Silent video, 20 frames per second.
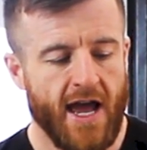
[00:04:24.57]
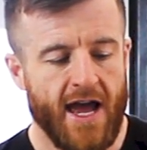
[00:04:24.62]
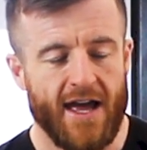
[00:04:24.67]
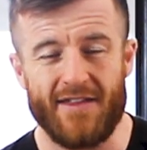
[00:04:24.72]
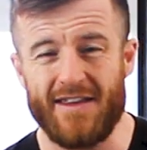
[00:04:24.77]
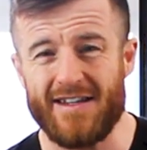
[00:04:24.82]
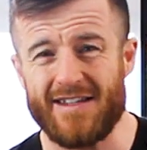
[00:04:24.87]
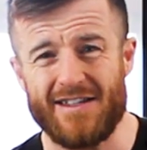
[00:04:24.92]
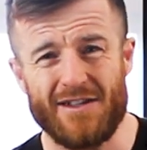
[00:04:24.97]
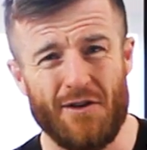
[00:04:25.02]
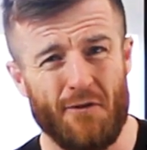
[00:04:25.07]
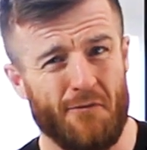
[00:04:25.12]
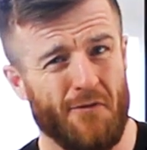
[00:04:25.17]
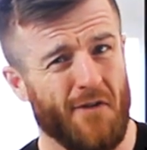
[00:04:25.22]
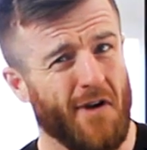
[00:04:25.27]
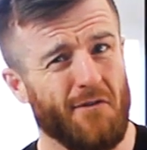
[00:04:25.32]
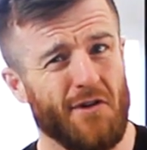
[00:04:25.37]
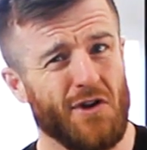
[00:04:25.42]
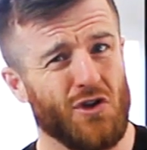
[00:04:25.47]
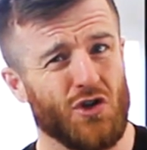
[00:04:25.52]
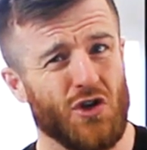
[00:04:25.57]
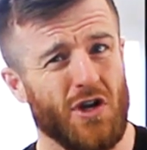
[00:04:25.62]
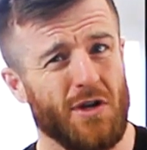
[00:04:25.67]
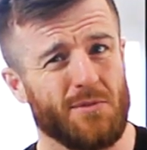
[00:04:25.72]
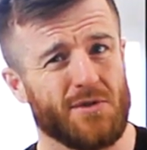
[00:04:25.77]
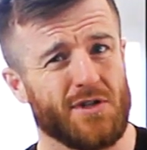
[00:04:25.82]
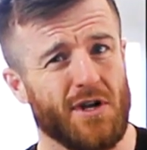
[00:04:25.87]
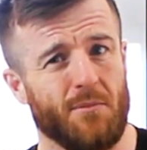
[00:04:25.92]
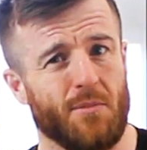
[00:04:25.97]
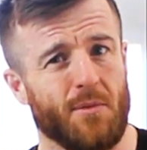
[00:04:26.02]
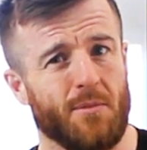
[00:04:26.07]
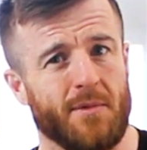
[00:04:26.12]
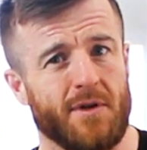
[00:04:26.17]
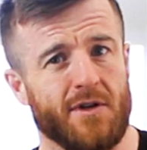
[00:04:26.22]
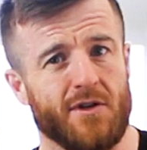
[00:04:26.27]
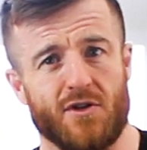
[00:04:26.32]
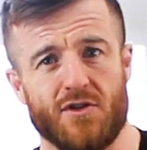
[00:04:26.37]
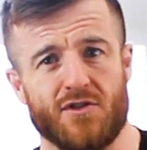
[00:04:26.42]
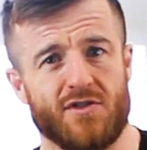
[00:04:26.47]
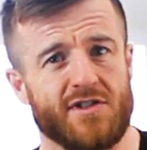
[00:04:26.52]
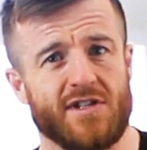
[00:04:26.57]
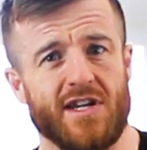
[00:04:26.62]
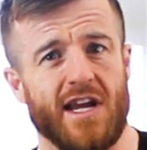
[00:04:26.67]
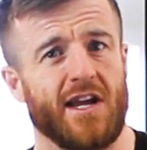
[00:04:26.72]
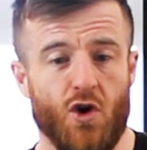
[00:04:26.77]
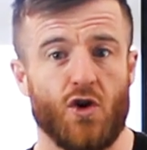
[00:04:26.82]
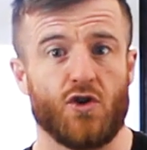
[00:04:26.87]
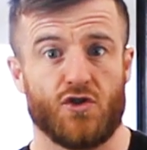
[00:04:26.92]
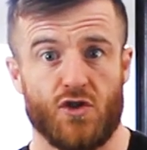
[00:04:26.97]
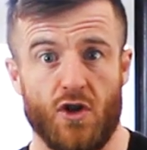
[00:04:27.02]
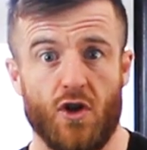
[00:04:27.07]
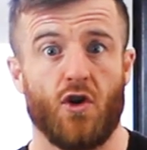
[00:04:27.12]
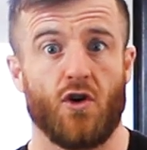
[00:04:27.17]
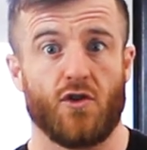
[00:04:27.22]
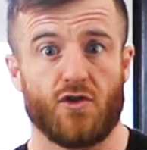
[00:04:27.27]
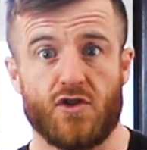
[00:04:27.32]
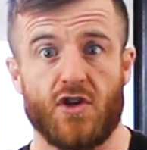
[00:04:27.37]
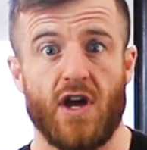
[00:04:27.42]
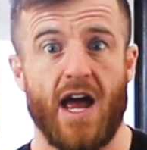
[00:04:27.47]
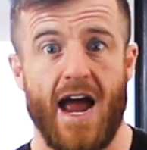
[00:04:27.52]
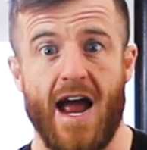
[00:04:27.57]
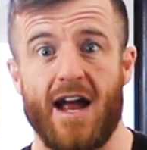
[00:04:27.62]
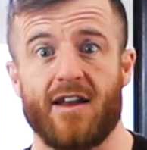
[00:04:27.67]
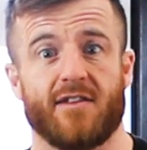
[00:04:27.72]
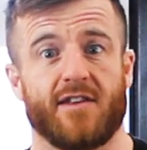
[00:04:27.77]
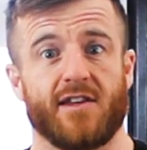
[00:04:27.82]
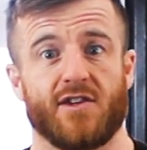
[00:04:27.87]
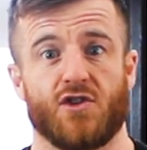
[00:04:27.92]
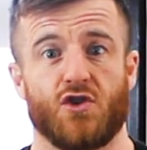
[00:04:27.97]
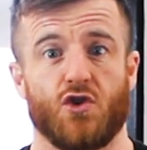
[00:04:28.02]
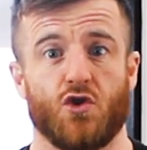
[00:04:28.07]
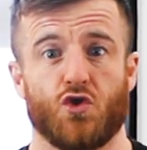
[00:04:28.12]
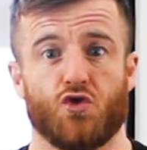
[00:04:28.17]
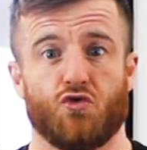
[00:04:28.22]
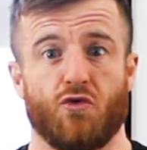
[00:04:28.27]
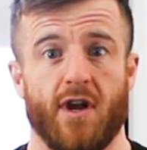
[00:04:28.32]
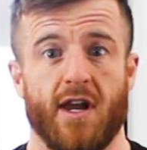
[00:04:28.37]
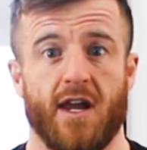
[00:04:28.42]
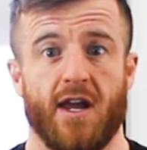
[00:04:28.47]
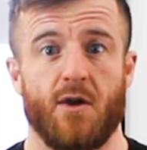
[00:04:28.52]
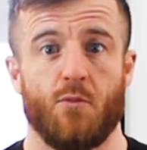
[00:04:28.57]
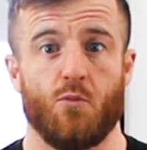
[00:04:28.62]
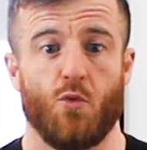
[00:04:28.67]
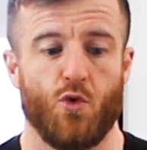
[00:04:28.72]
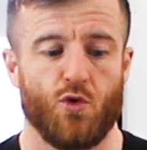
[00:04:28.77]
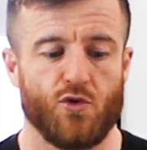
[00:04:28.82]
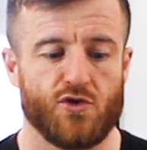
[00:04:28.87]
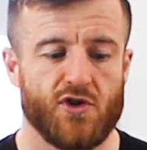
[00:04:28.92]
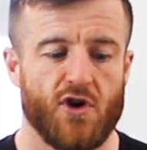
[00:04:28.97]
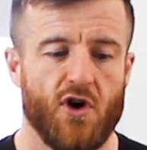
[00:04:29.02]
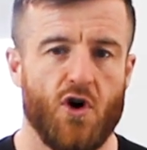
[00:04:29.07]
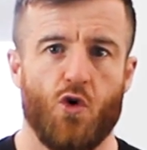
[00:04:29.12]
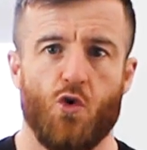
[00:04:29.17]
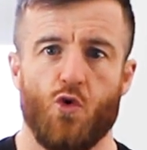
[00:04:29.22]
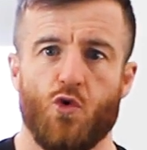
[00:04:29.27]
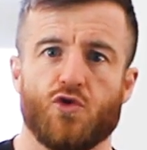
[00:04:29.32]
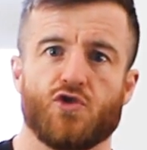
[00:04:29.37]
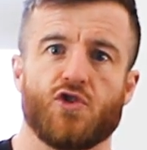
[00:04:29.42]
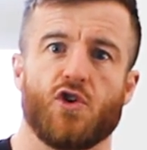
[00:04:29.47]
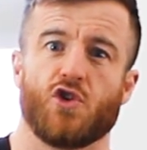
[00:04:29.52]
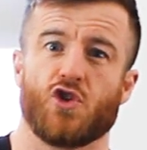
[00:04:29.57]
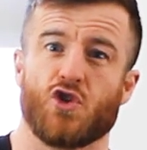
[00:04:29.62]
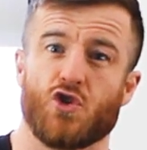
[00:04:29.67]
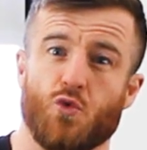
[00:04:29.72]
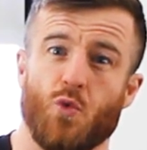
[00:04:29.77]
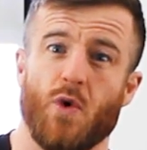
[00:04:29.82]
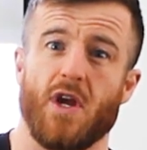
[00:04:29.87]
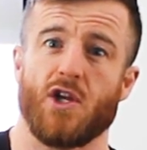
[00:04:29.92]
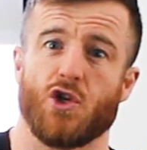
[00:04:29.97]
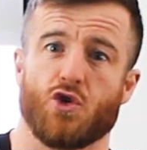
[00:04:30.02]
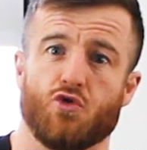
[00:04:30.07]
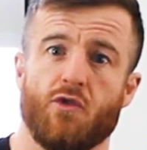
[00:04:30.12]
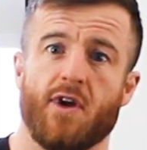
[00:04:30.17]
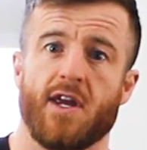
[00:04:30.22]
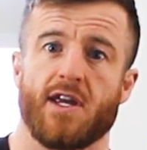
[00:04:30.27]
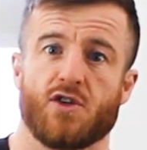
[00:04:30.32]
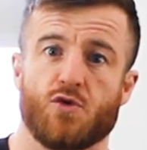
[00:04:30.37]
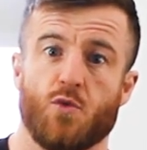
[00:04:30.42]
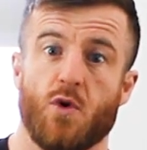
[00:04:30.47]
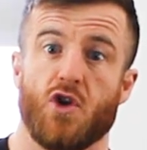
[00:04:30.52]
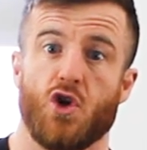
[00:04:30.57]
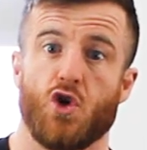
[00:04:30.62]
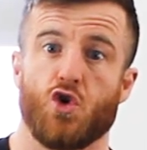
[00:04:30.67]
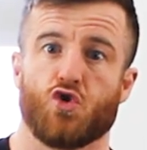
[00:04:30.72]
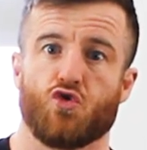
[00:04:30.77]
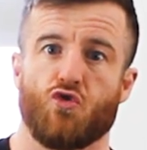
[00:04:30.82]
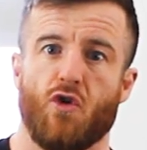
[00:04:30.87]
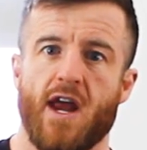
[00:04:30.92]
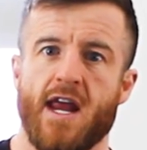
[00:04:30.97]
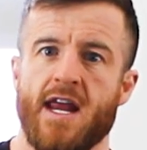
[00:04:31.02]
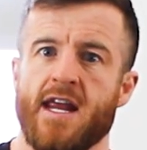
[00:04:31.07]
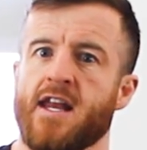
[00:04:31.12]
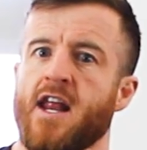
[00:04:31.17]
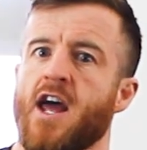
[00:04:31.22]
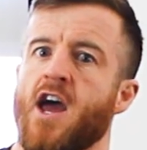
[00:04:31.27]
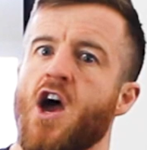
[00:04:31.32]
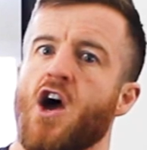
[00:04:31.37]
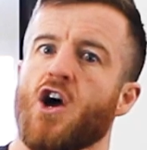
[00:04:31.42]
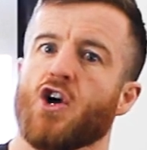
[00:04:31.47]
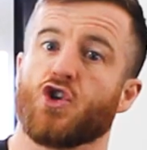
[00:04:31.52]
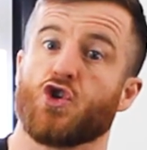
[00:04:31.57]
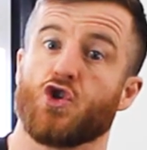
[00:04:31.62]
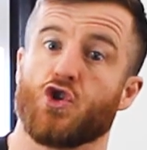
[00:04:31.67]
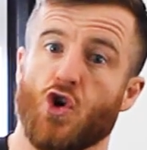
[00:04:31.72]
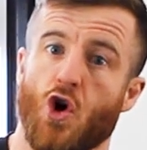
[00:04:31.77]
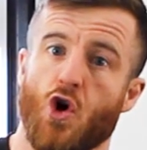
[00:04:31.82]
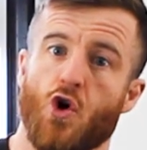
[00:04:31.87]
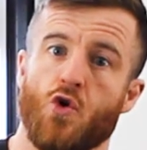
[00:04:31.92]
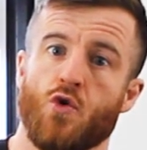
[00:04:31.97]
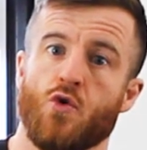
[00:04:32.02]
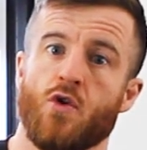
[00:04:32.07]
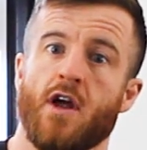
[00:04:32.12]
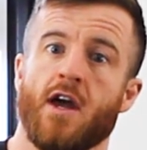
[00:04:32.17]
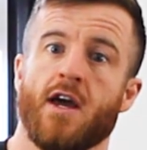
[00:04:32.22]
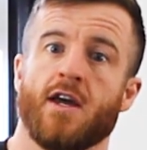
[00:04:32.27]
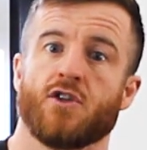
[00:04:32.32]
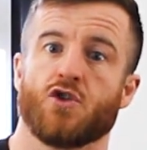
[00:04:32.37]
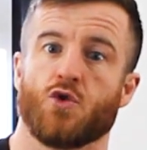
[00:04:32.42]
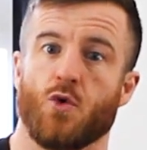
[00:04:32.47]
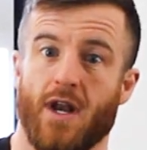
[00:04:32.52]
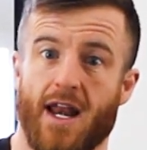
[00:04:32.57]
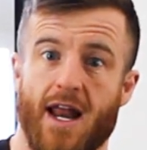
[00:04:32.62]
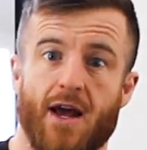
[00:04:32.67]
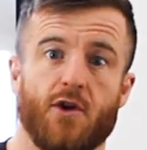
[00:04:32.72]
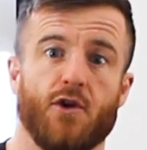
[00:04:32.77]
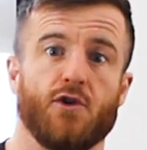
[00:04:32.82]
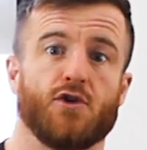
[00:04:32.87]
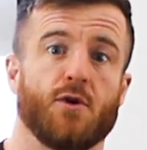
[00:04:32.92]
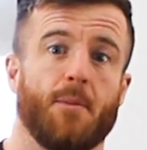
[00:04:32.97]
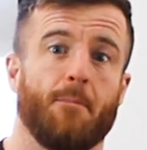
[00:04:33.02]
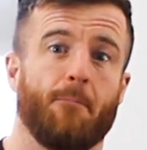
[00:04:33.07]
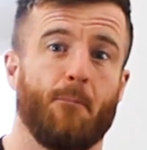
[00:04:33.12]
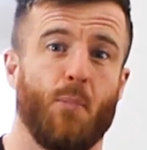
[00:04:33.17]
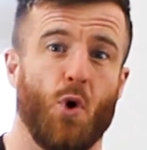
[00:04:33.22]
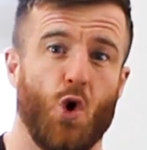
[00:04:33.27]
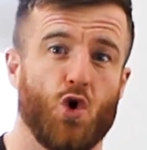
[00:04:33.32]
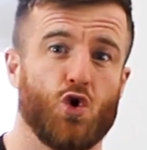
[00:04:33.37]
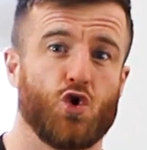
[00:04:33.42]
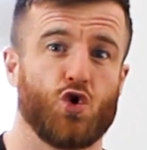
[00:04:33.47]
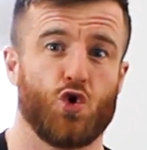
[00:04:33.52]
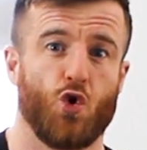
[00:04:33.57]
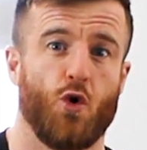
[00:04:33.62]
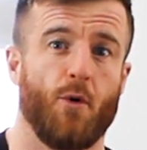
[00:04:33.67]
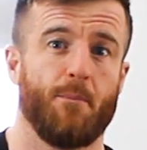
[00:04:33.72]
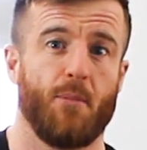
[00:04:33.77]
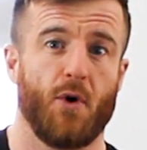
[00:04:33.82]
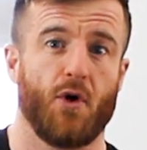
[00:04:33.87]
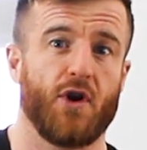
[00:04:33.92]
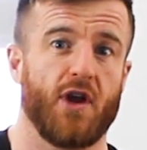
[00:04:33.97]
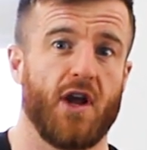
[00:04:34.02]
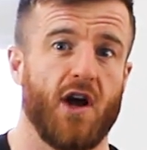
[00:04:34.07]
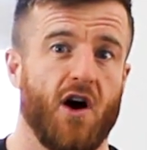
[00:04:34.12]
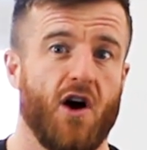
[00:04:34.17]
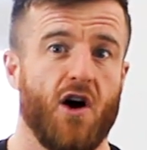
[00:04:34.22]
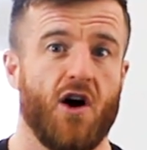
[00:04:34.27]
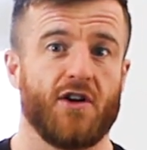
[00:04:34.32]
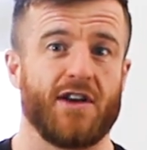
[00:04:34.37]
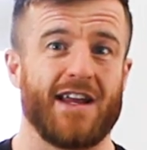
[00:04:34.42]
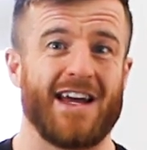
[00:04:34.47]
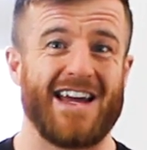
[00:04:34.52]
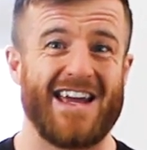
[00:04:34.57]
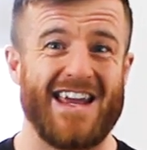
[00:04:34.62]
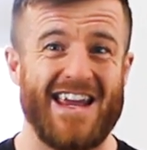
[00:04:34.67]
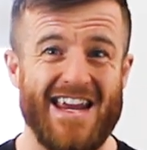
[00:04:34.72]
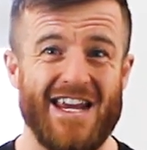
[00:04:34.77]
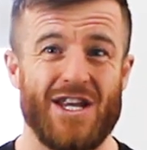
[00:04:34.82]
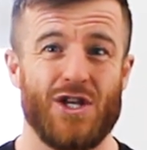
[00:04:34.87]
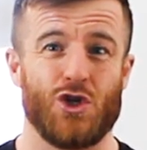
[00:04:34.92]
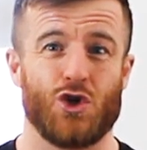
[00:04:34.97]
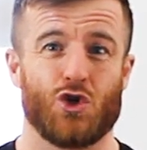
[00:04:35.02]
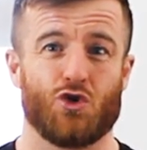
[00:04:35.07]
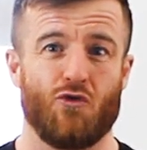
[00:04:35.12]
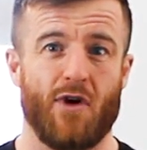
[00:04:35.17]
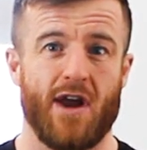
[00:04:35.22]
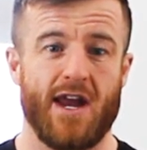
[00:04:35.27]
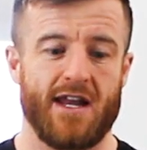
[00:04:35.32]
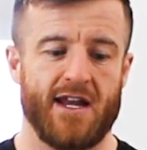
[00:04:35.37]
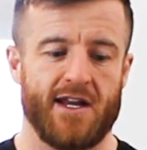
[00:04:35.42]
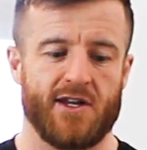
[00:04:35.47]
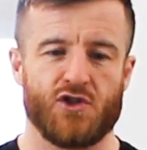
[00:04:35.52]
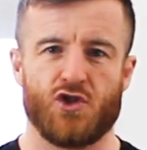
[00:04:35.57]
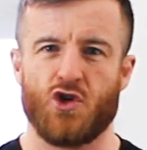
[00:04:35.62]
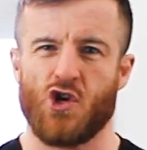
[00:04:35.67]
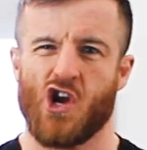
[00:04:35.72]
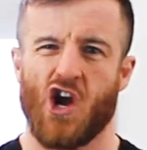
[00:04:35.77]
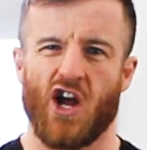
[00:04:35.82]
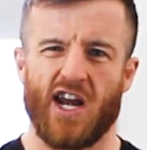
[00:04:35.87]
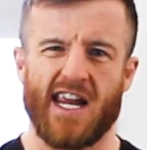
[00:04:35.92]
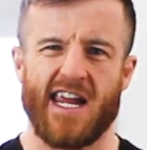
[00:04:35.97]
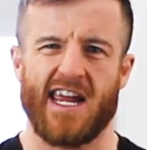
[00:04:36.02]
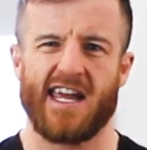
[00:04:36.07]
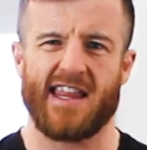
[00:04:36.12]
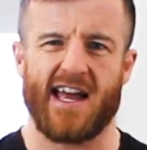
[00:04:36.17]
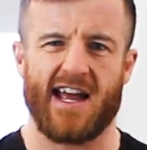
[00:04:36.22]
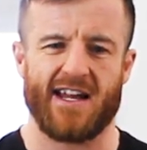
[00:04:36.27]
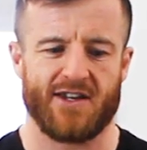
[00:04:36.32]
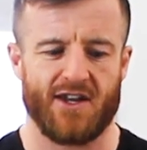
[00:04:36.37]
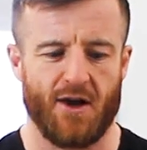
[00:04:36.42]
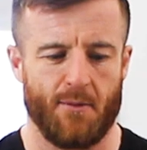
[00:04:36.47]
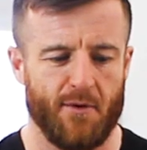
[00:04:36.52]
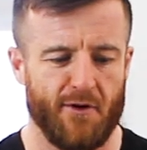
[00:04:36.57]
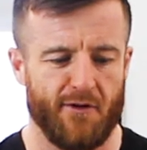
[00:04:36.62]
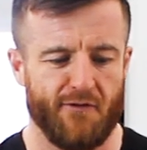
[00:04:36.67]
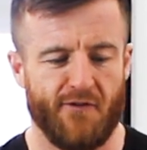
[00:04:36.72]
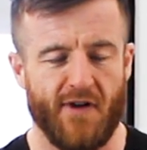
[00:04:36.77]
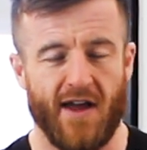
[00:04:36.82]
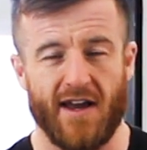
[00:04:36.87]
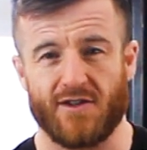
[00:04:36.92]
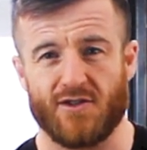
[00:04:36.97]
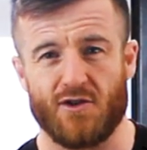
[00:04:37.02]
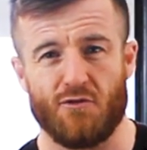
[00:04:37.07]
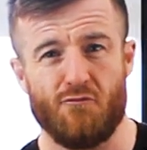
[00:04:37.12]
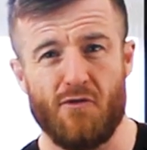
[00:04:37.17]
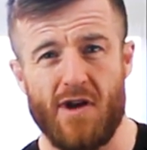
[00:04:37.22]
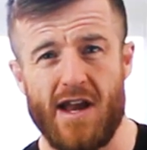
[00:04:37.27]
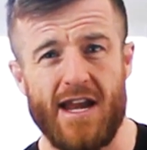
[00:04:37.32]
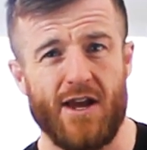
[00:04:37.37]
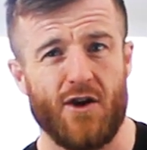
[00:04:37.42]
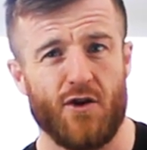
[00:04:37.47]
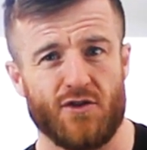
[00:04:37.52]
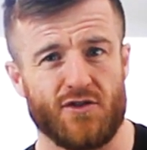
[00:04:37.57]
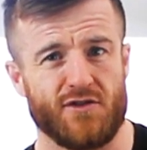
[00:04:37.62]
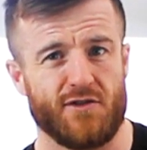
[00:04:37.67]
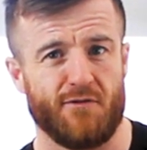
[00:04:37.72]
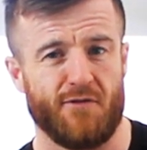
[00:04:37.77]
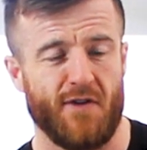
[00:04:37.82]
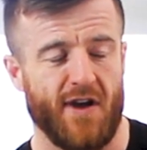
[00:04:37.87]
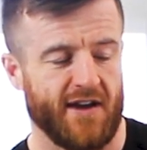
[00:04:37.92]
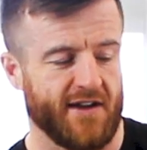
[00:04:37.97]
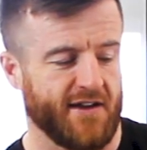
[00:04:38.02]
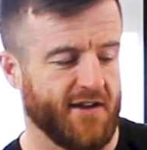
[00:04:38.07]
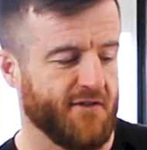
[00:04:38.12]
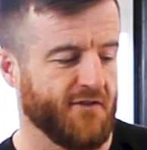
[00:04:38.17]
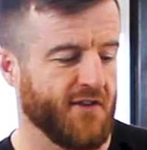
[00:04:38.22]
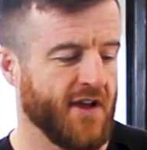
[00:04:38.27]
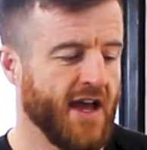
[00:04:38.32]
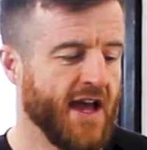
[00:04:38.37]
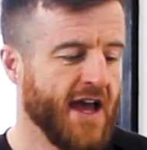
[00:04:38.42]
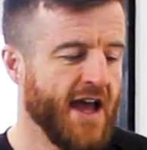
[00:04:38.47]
And this is a very cheap supplement. It doesn't cost a lot to add this to your drinking water. Also, sweet drinks when you train are shown to allow you to push your body harder in training. So you kind of get that double effect. So really cost effective.